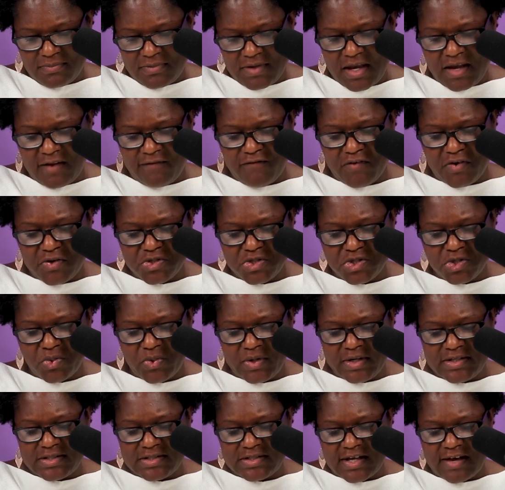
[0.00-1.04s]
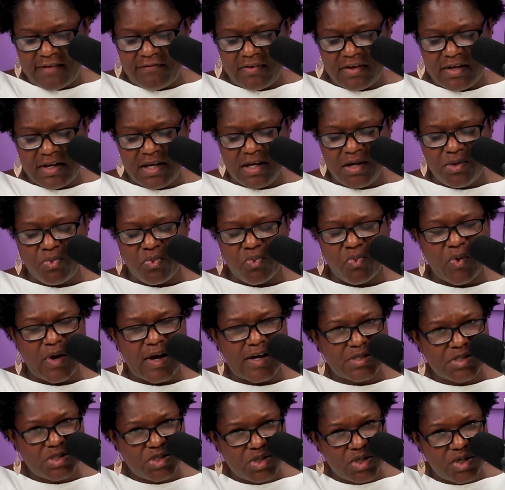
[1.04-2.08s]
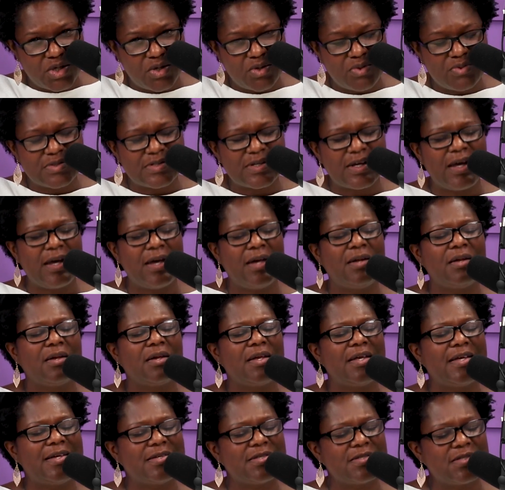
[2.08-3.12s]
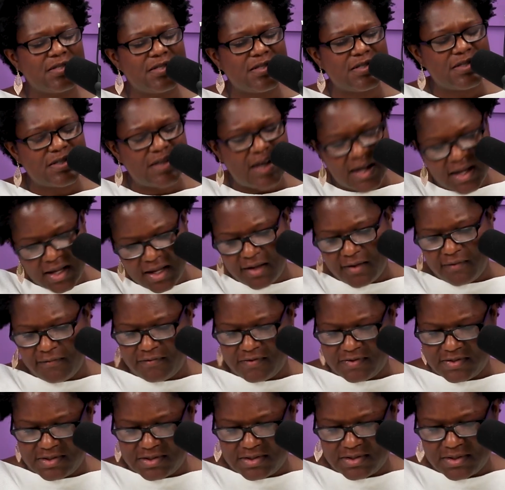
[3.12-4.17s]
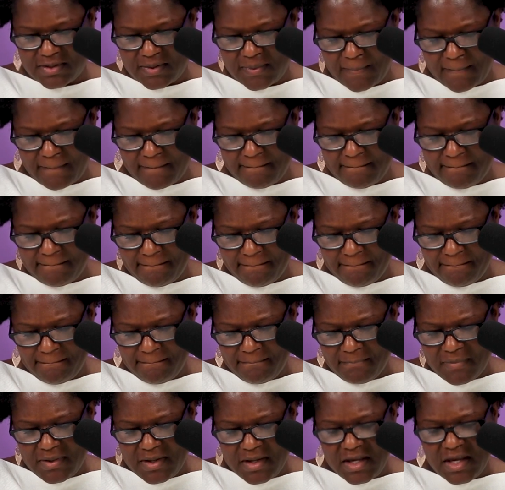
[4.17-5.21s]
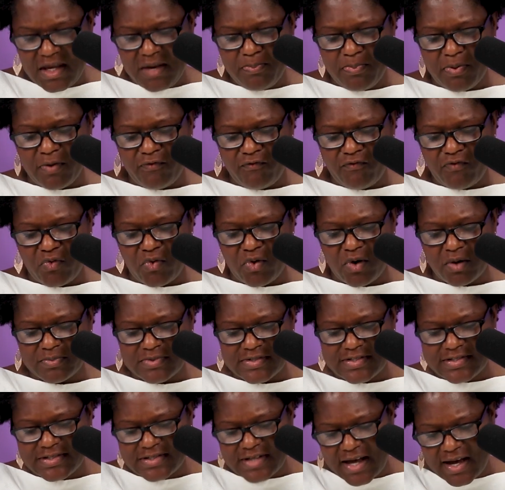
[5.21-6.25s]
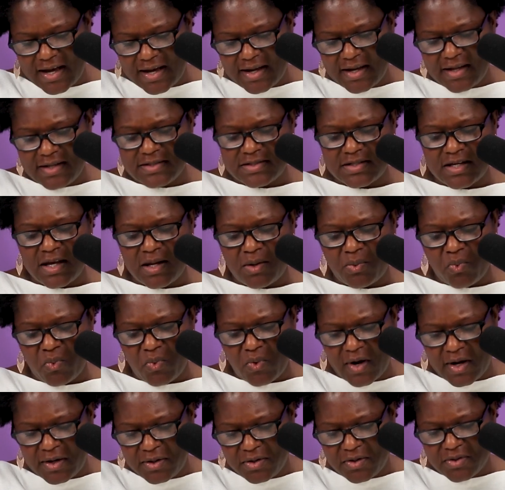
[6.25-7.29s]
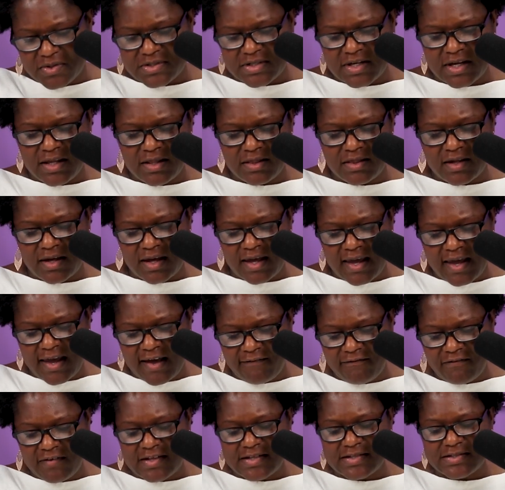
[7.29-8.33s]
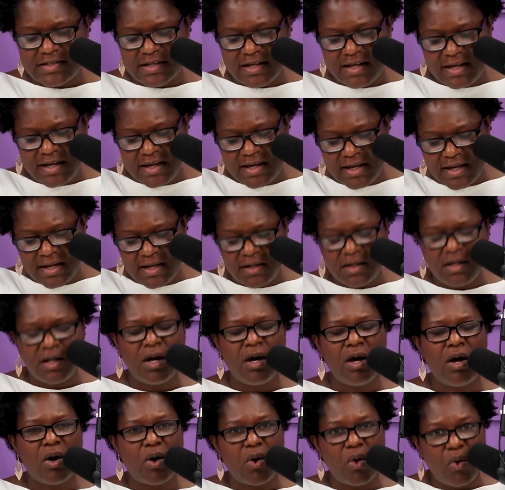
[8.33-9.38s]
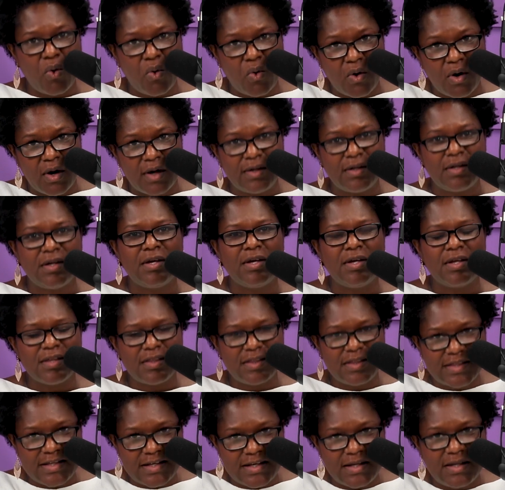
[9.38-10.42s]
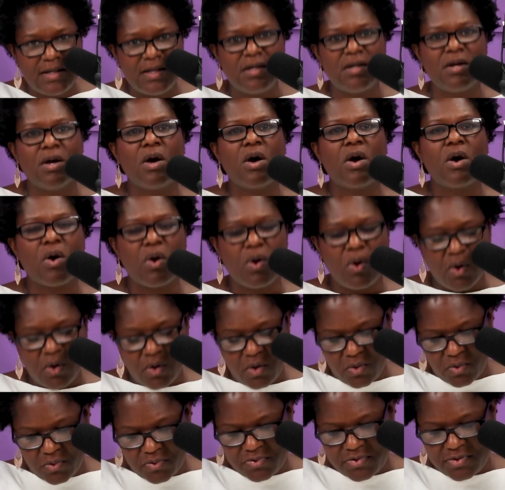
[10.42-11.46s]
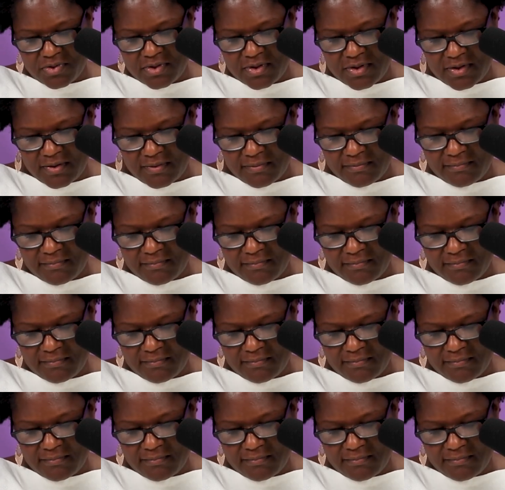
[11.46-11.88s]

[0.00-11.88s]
In verse twenty-seven, he rescues and he saves. He performs signs and wonders in the heavens and on the earth.